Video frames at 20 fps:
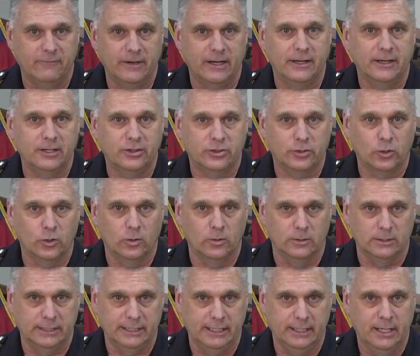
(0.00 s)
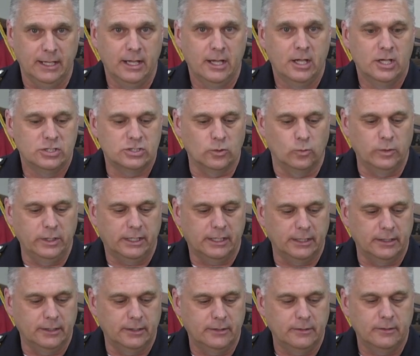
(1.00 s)
very thoroughly so we
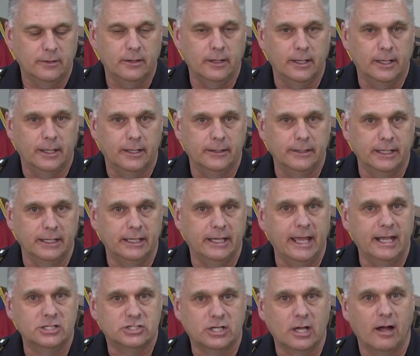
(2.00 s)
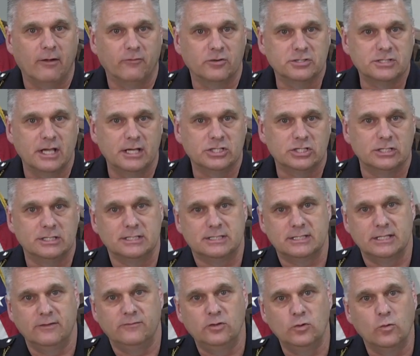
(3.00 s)
can engage conversation to
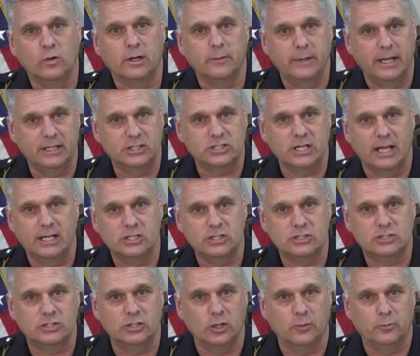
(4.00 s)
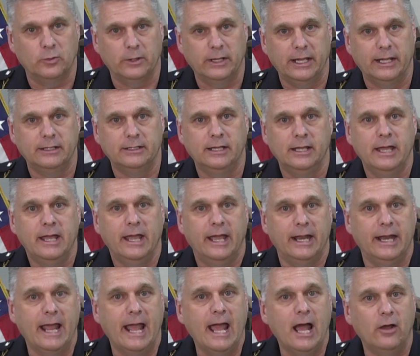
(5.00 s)
see if you want to make changes to your plan
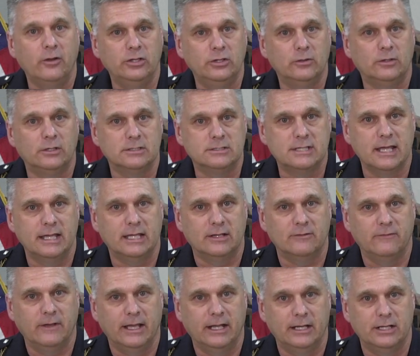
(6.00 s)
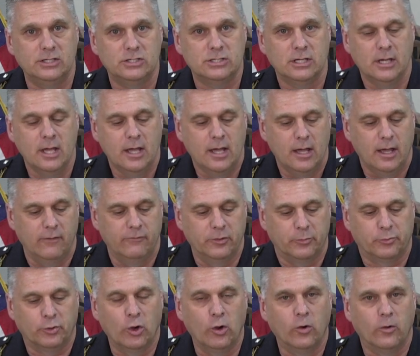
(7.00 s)
and how you can take advantage of the
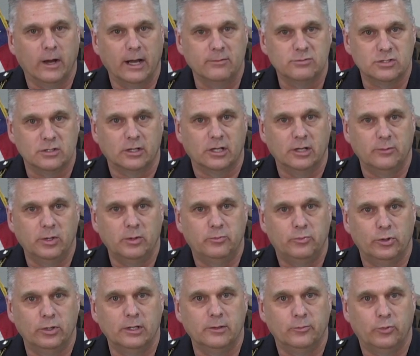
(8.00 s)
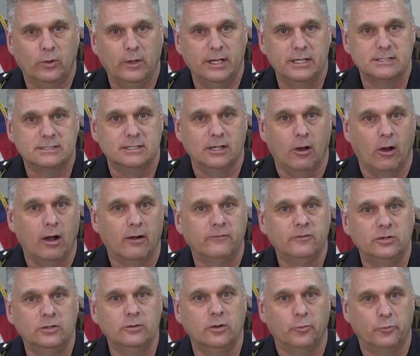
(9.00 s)
programs that are going to be put in place to
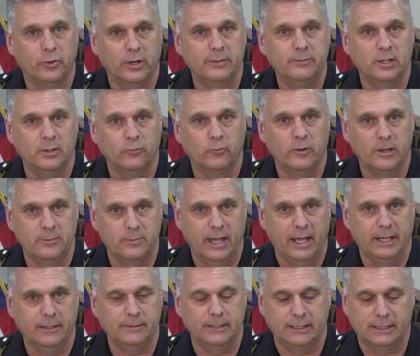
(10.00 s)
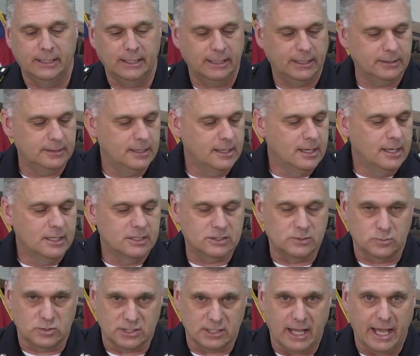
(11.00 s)
offer you a premium rebate. Again,
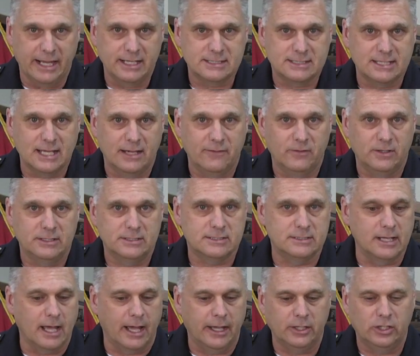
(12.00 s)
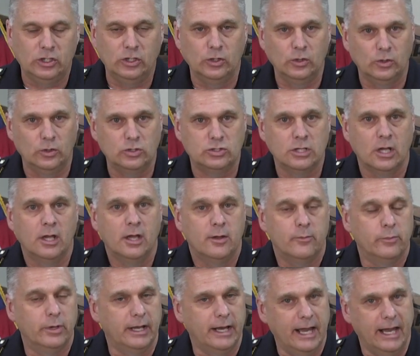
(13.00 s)
some slight savings, not huge,
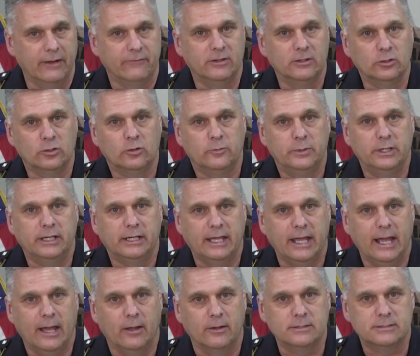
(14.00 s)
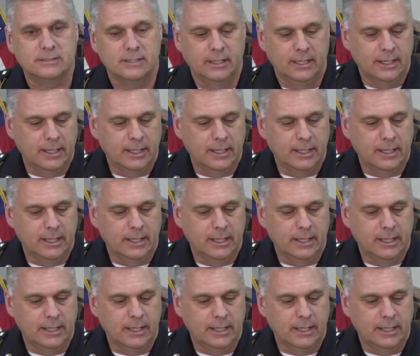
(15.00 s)
but every little bit counts.